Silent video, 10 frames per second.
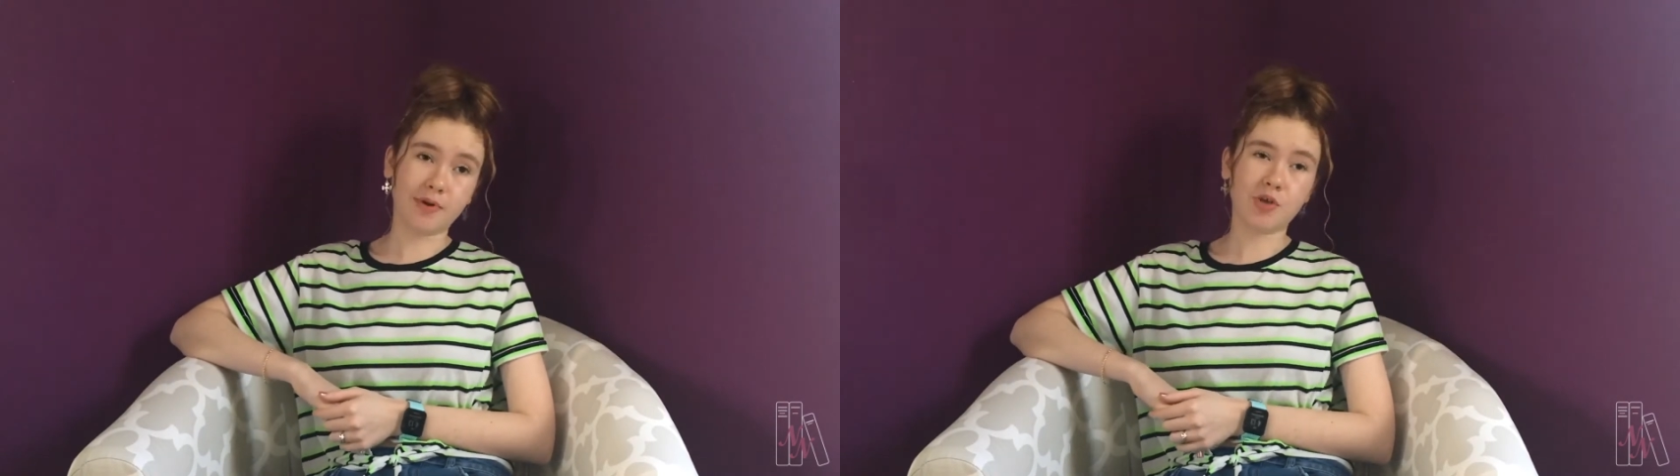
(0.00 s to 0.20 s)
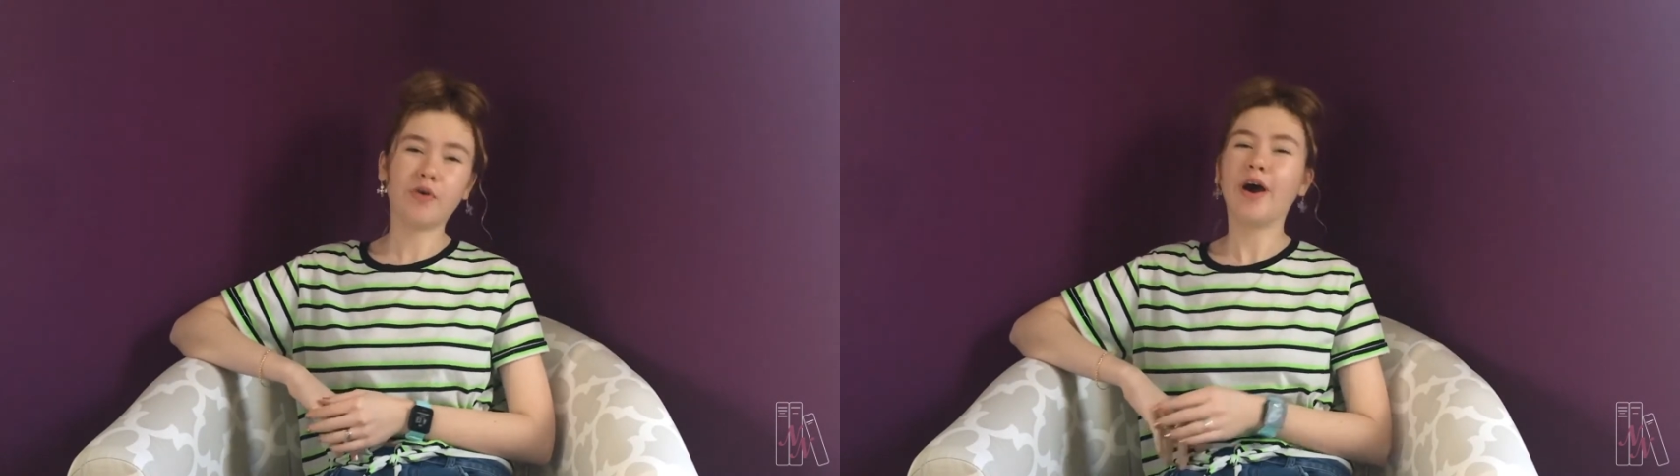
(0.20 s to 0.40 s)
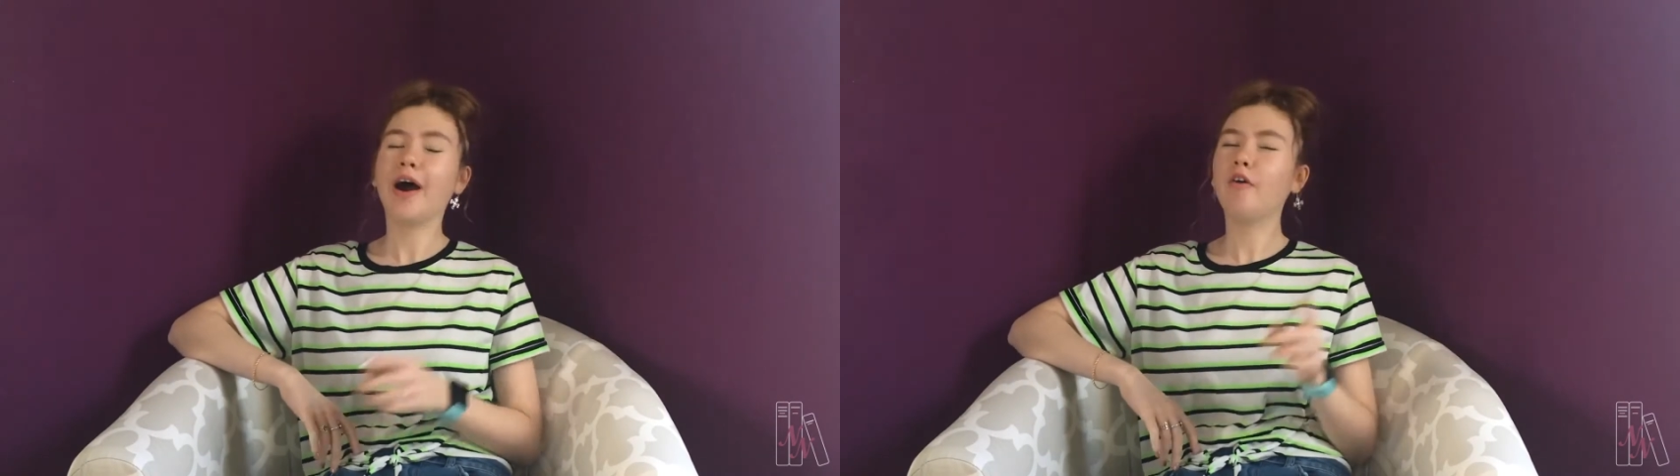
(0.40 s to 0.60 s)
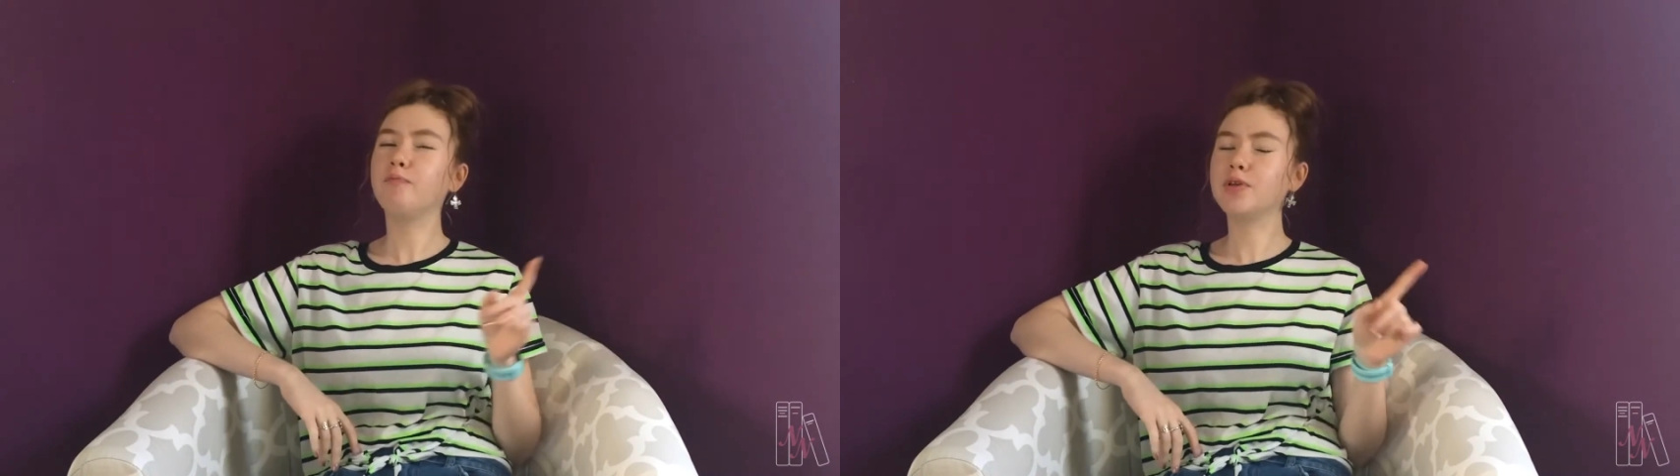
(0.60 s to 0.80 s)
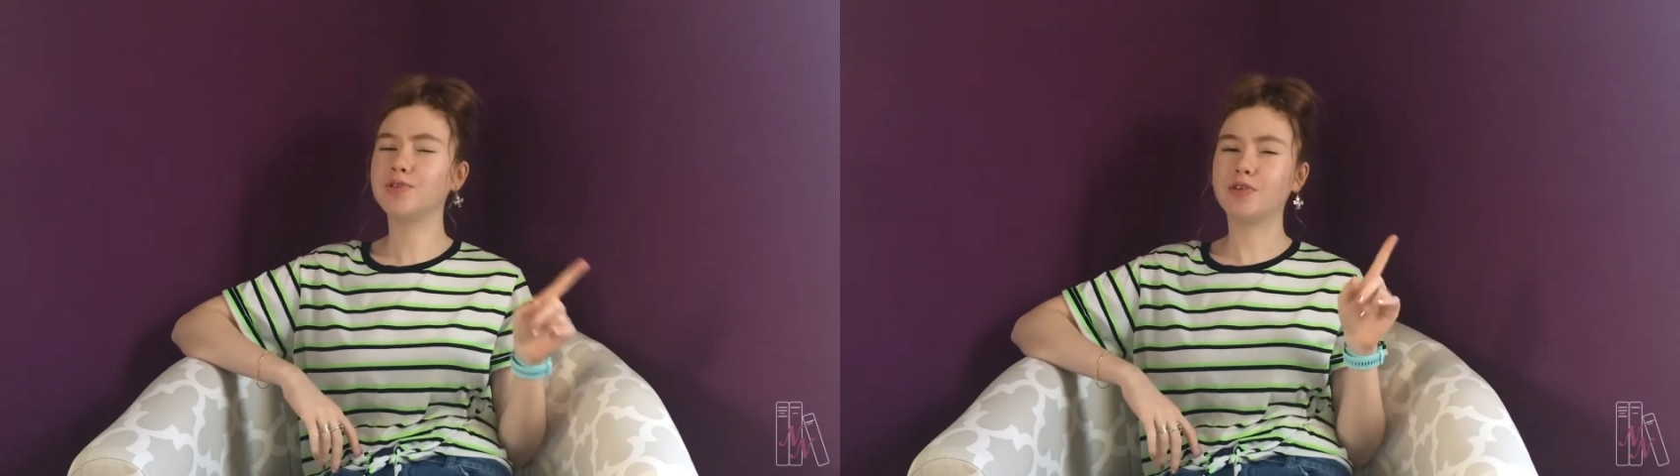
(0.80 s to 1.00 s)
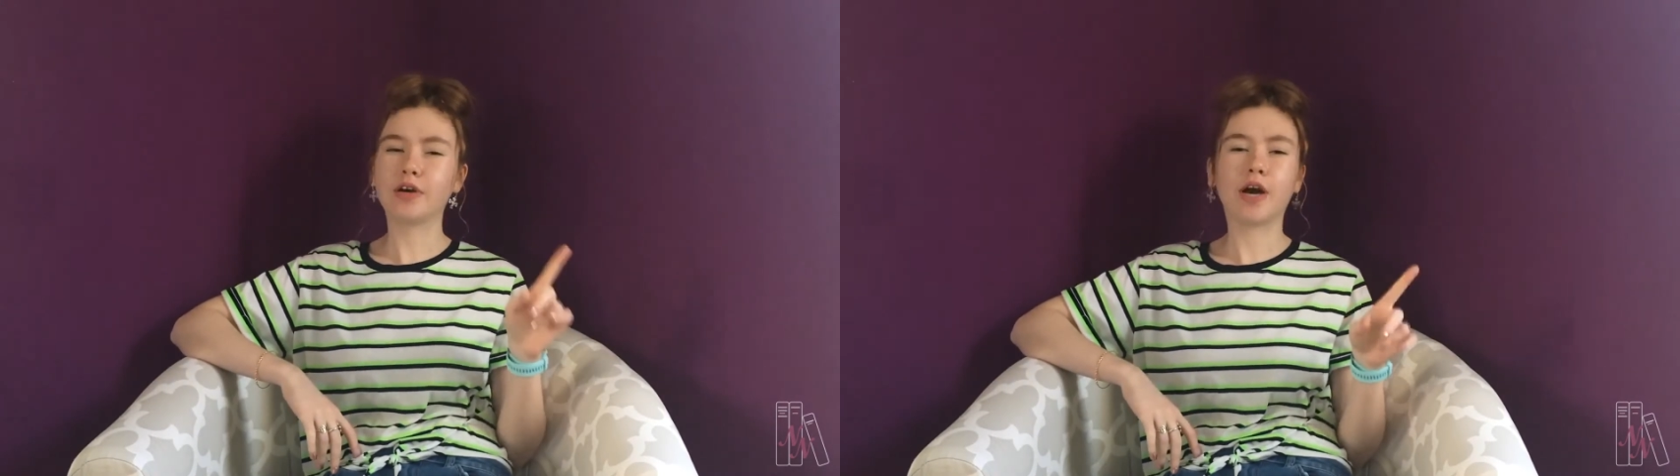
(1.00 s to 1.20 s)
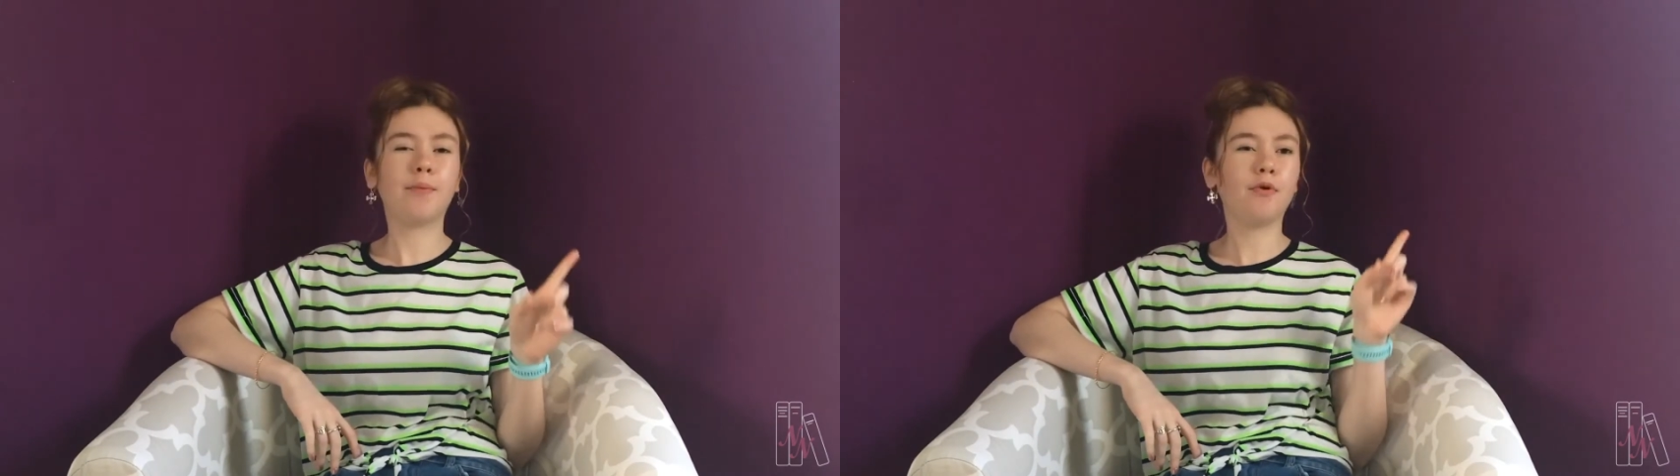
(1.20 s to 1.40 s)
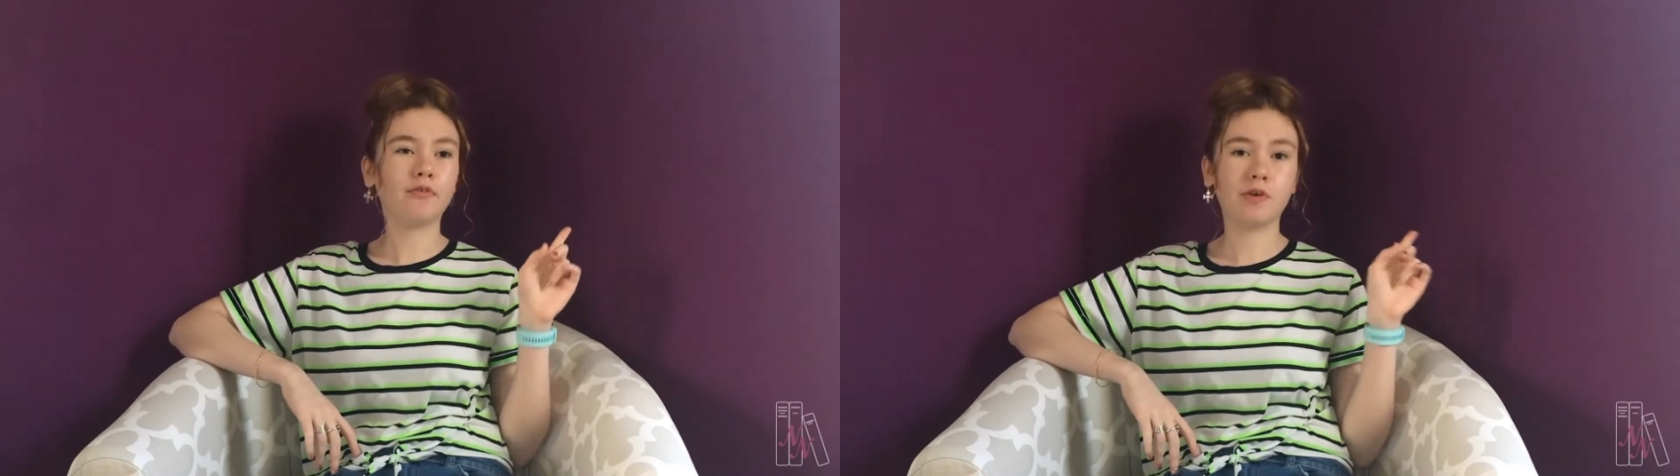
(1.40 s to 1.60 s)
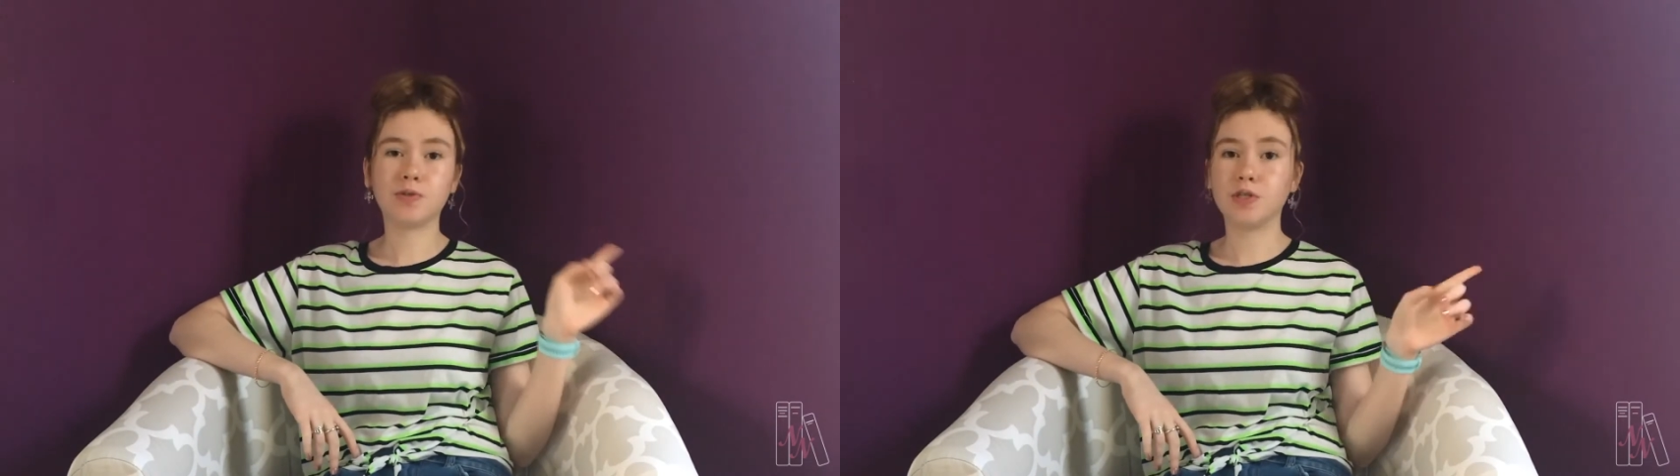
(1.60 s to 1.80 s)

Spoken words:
but you have missed a couple of reviews